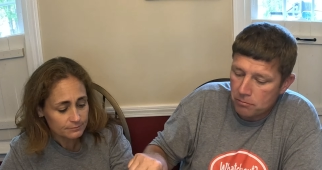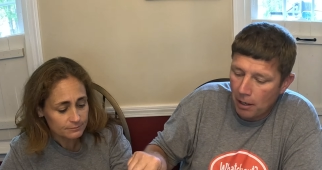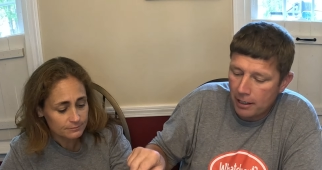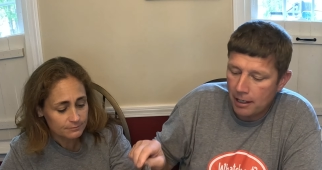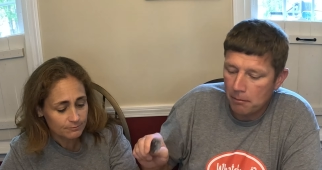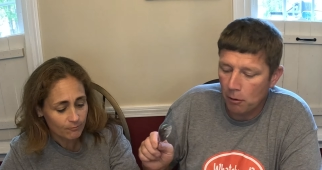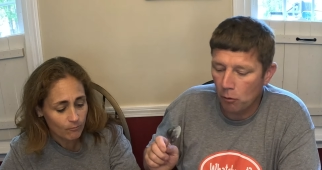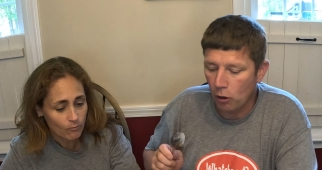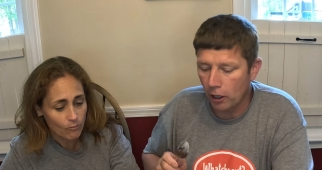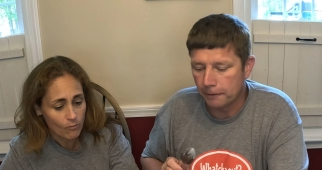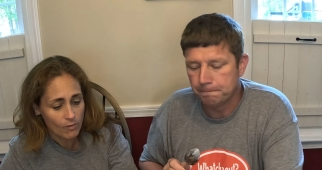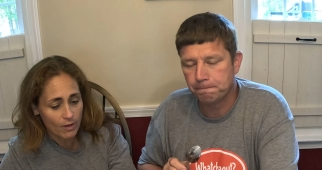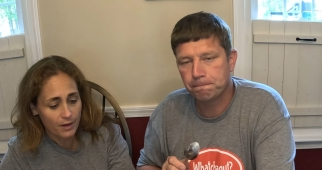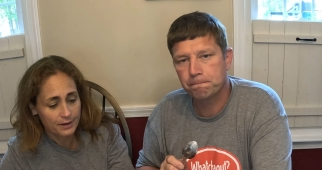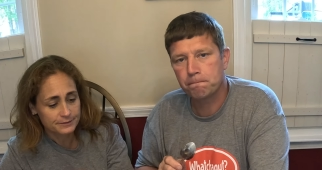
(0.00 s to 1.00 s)
Speaker 1: is my number
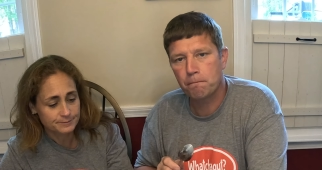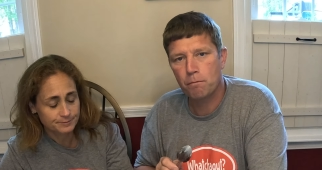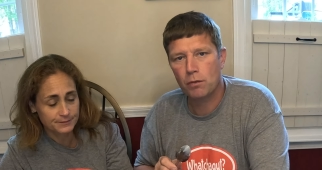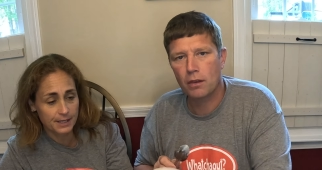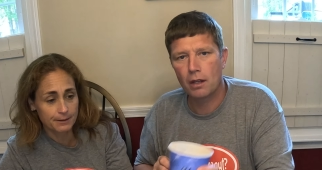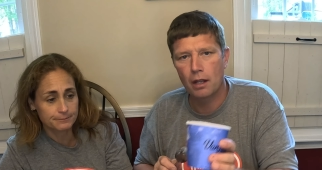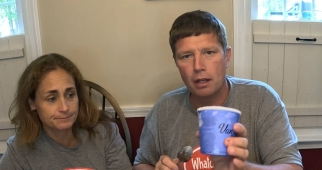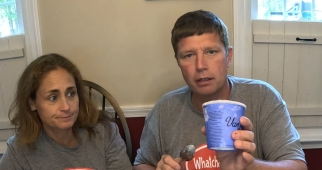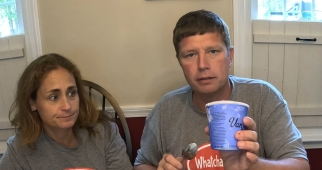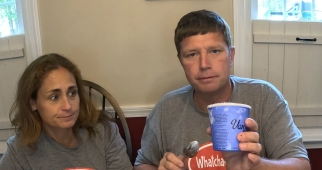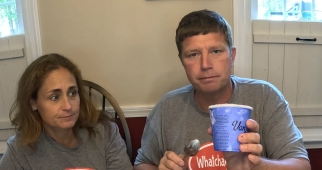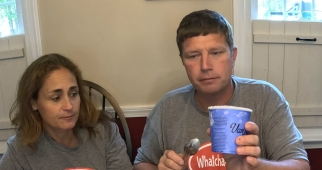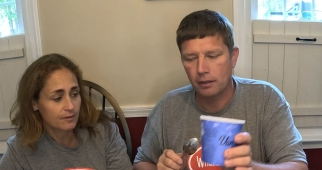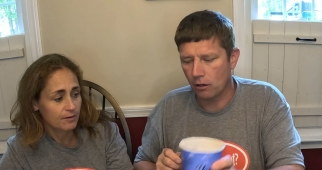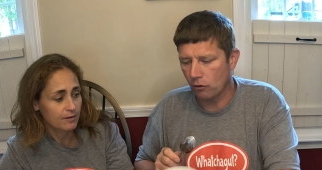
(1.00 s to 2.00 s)
one. Yep.
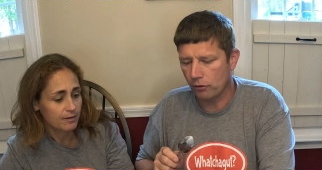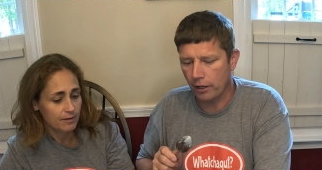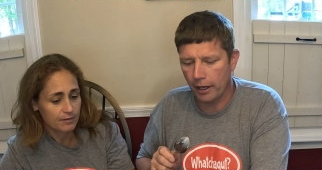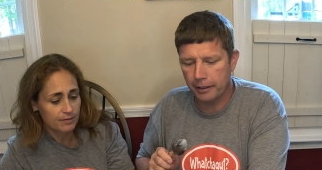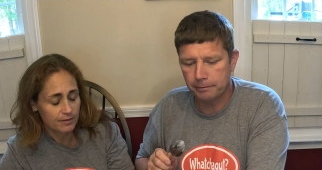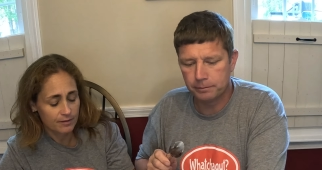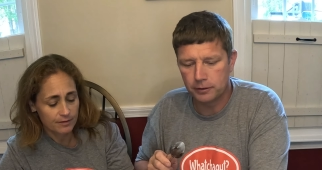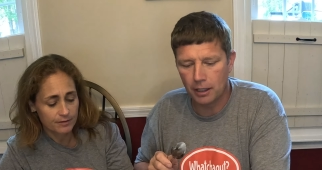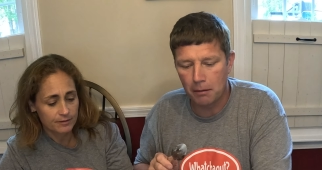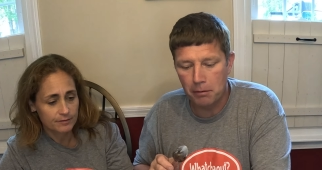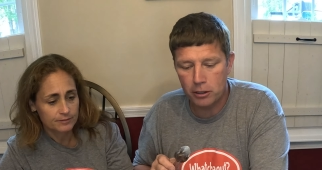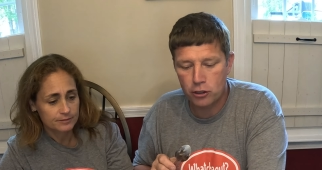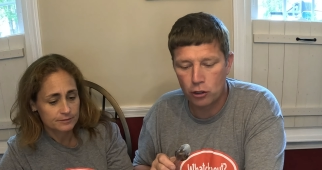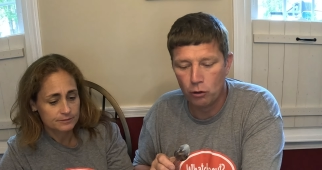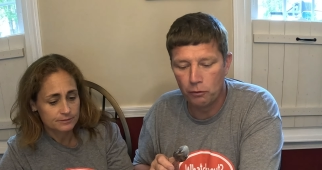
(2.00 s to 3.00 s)
Okay.
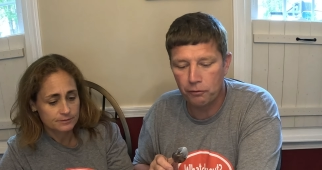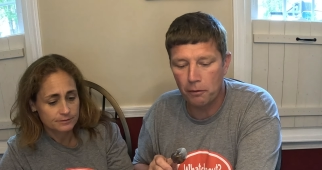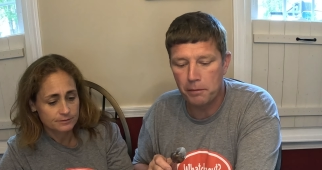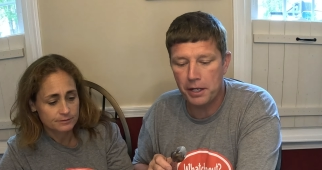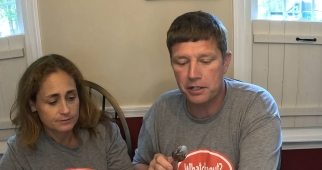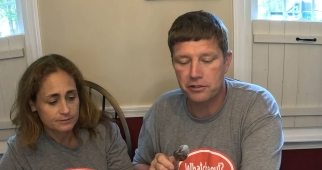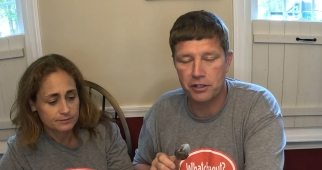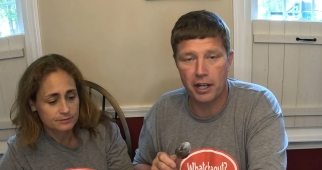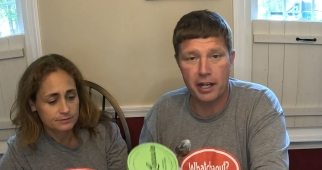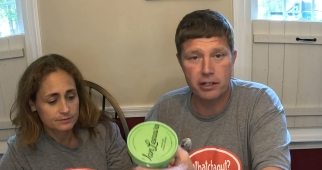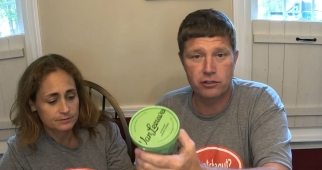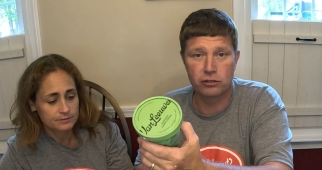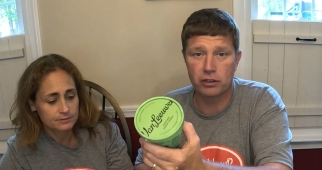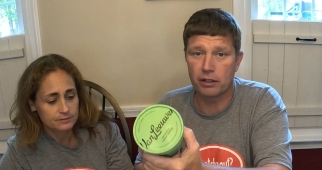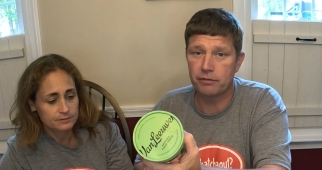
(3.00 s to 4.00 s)
Number two for me is the
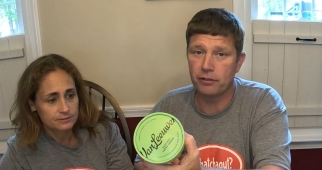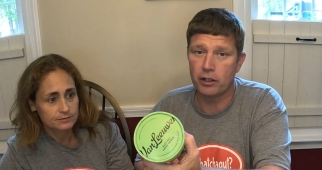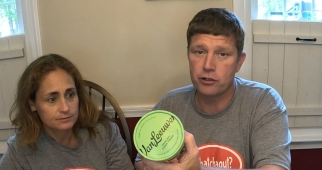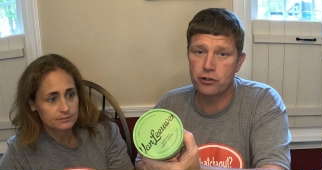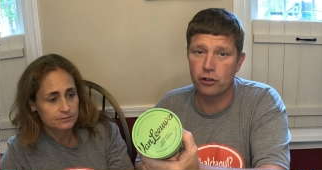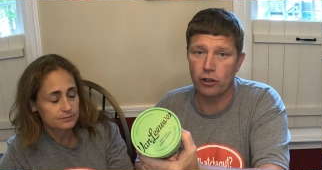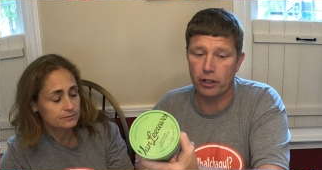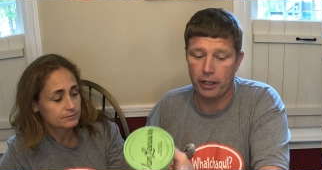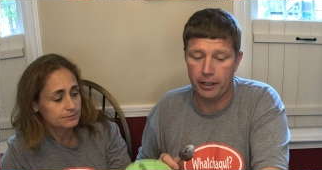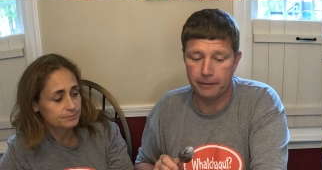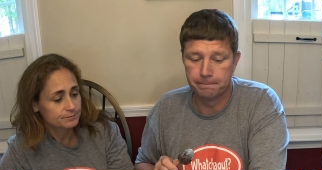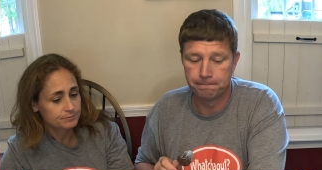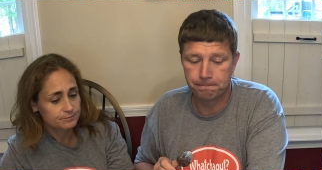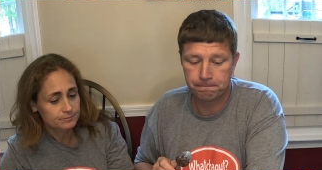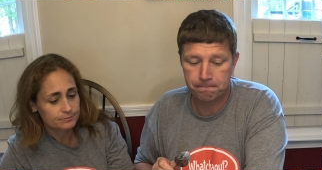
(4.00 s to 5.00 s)
hazelnut fudge
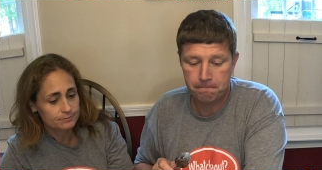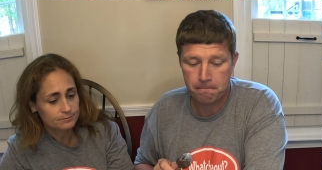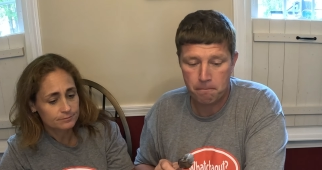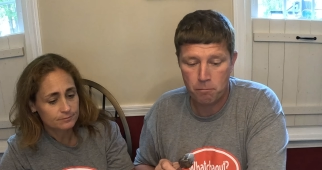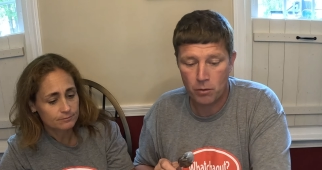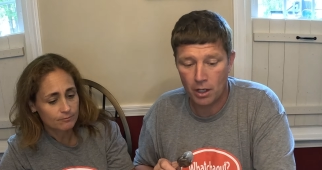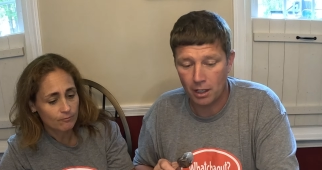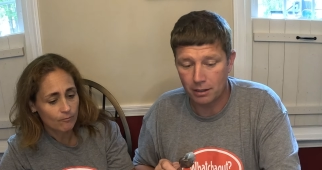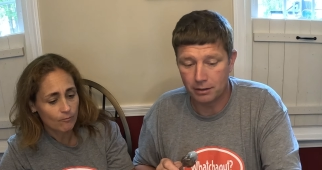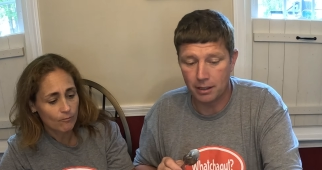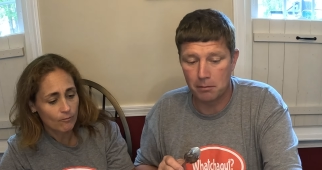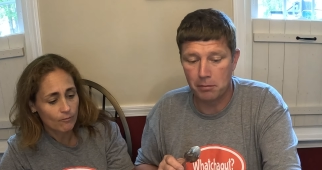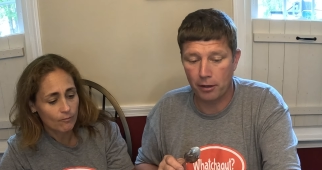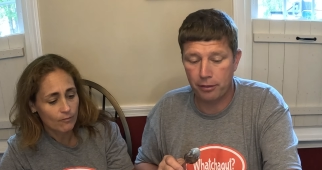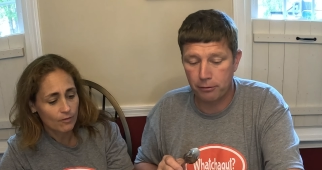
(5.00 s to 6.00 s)
cookie.
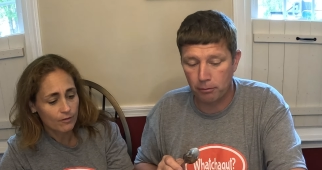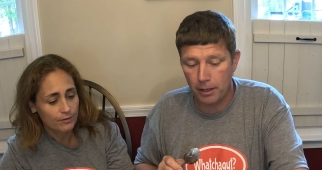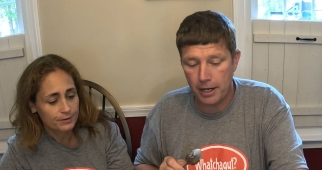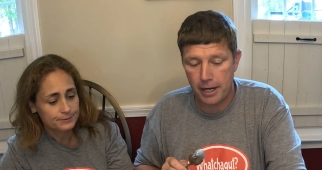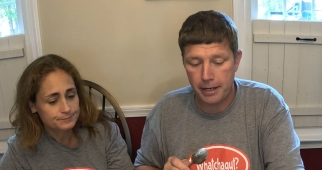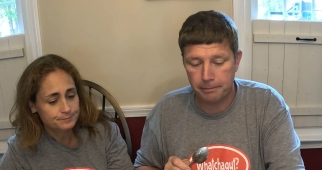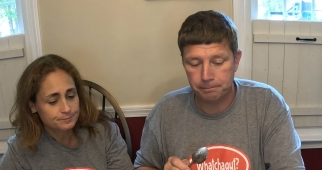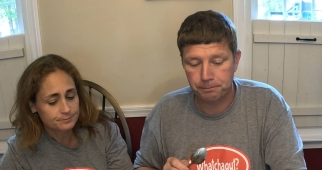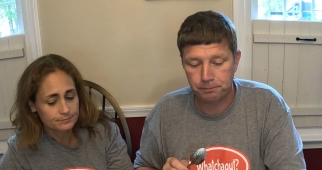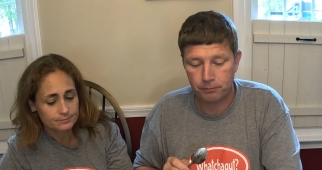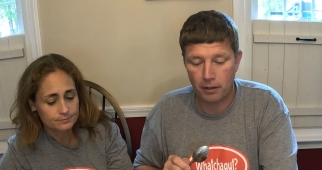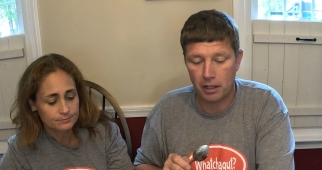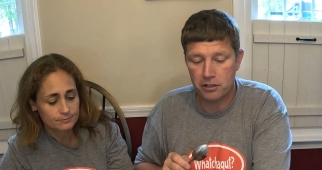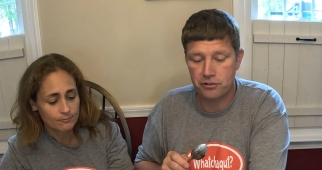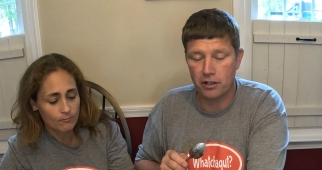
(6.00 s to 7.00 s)
Number three
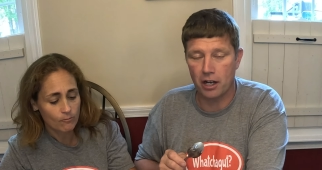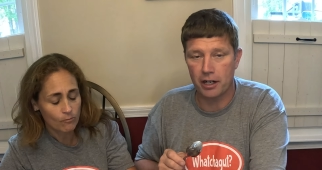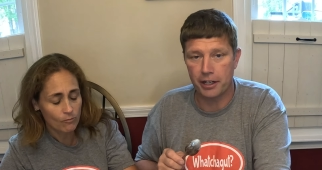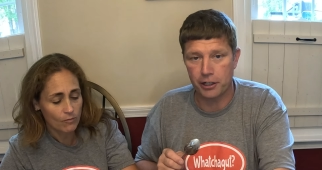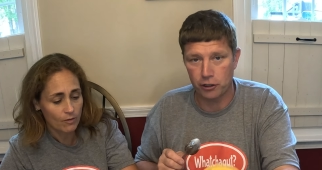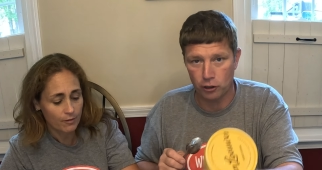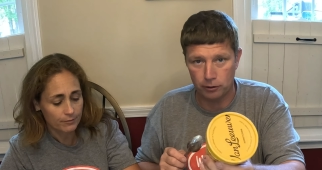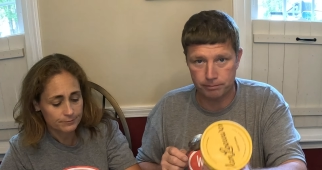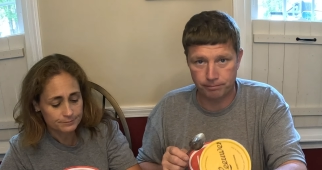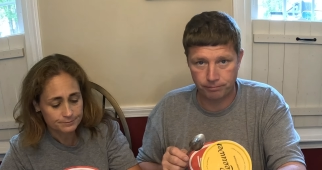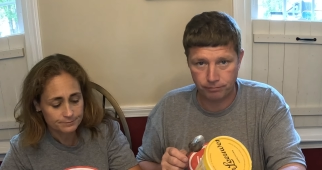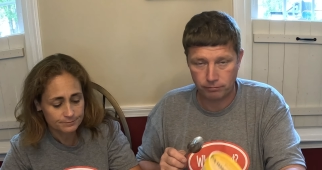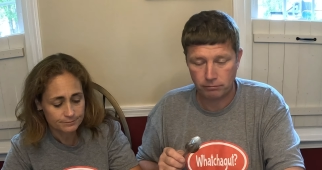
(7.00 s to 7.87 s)
is the honeycomb.